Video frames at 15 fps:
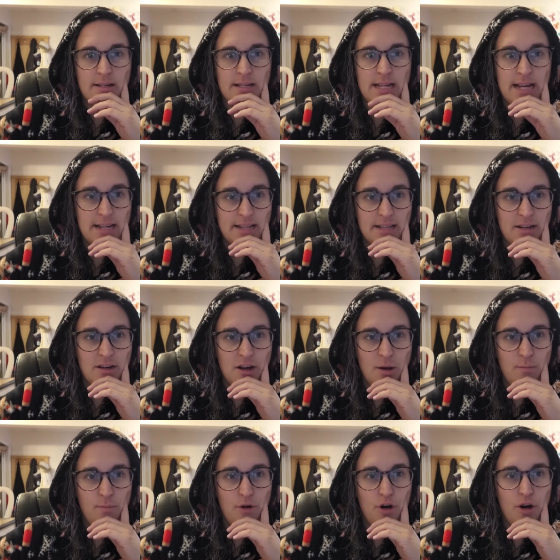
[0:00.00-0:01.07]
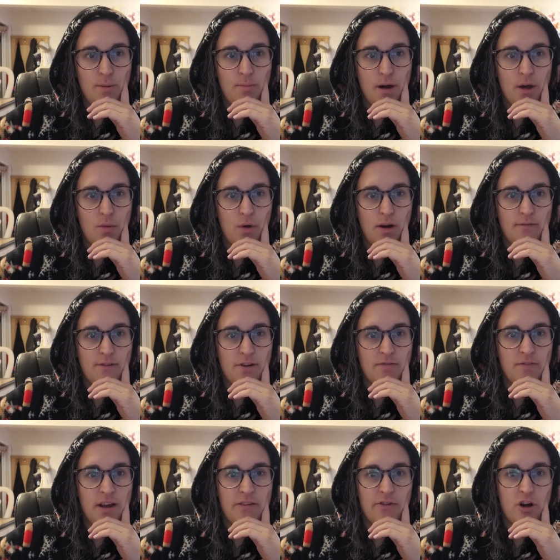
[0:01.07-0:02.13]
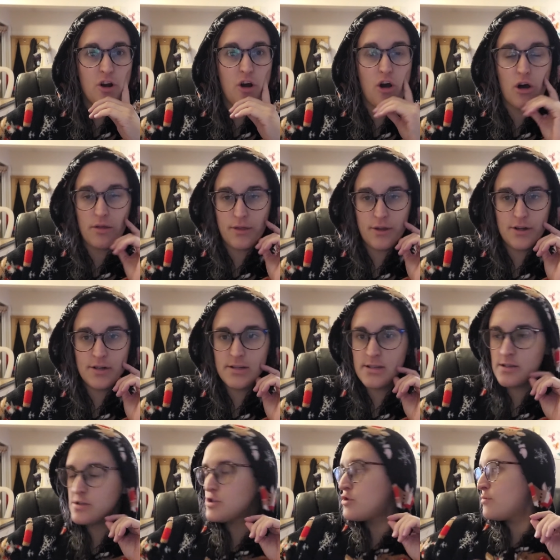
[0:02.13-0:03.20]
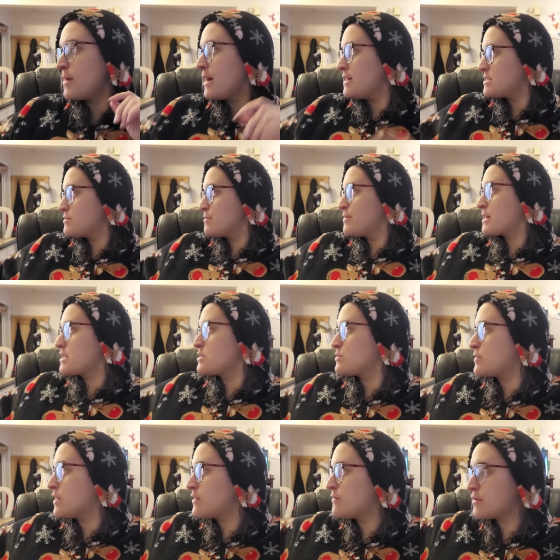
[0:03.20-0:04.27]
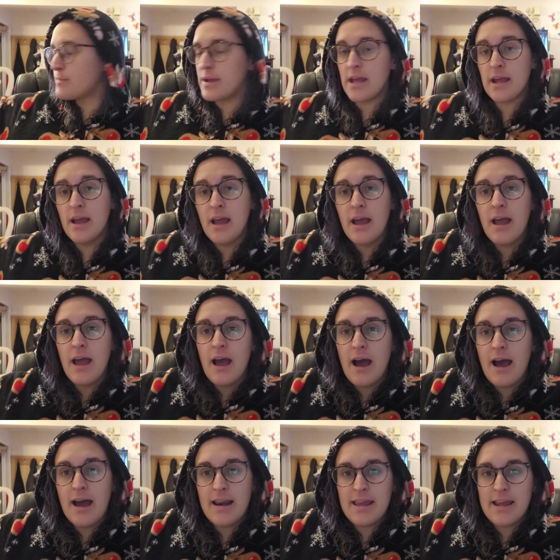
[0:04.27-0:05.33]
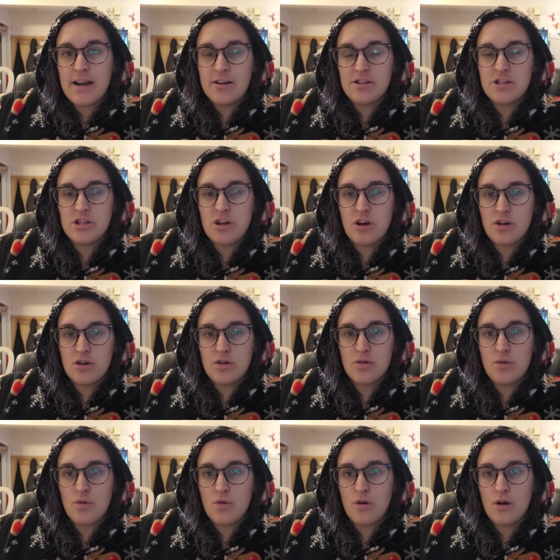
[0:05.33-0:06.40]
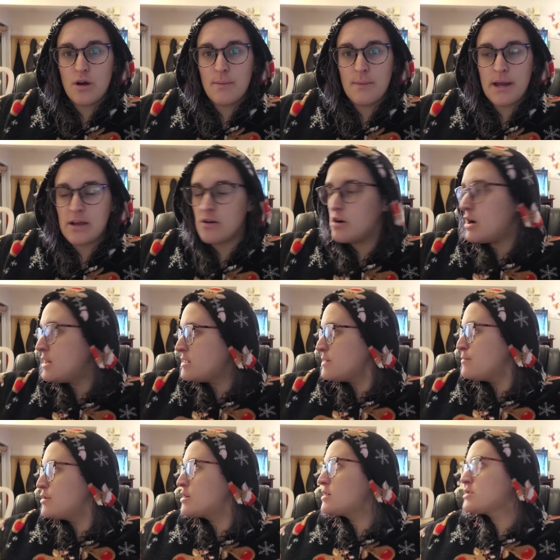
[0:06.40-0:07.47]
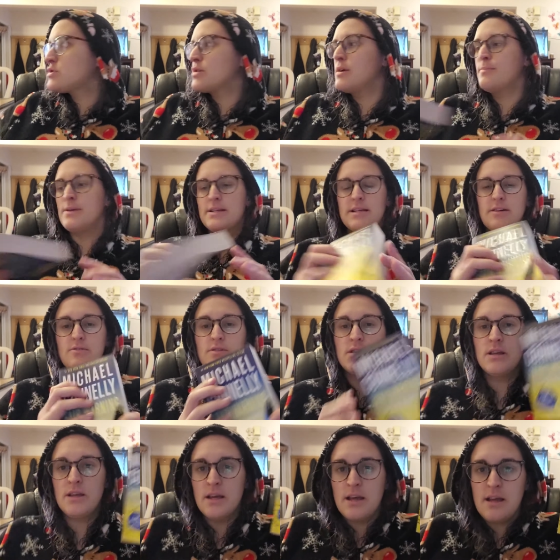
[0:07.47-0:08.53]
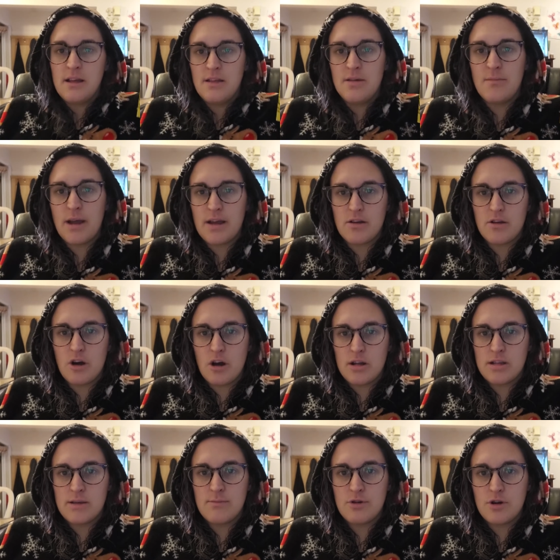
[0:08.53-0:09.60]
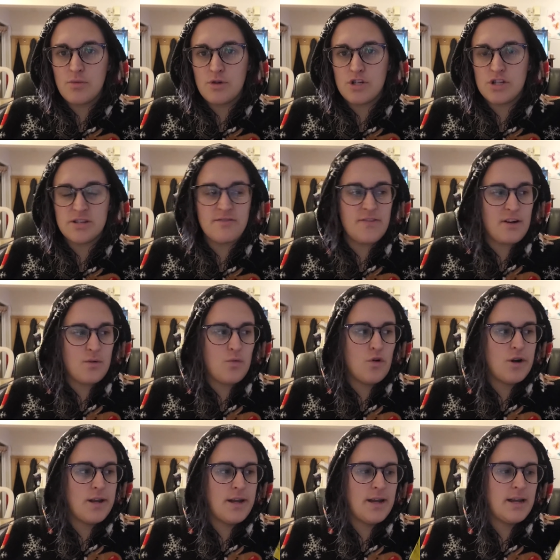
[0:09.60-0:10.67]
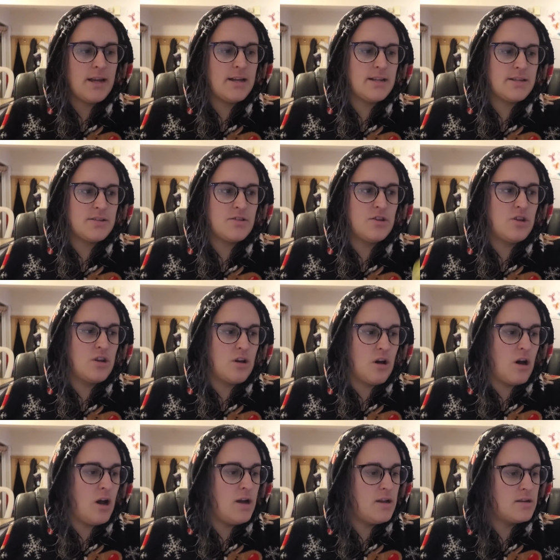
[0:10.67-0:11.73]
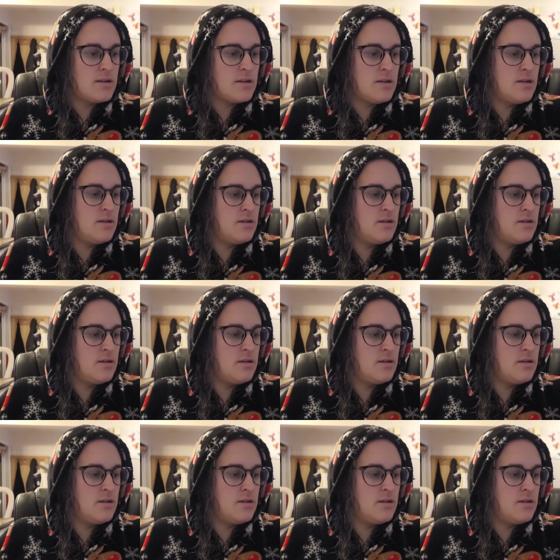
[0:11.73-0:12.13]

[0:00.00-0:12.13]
Dancer, a book by one of your favorite authors. So my husband picked this one out for me. I had a Karen Slaughter or a Michael Connelly book, so he picked out the Michael Connelly book, which is fair warning. It is not.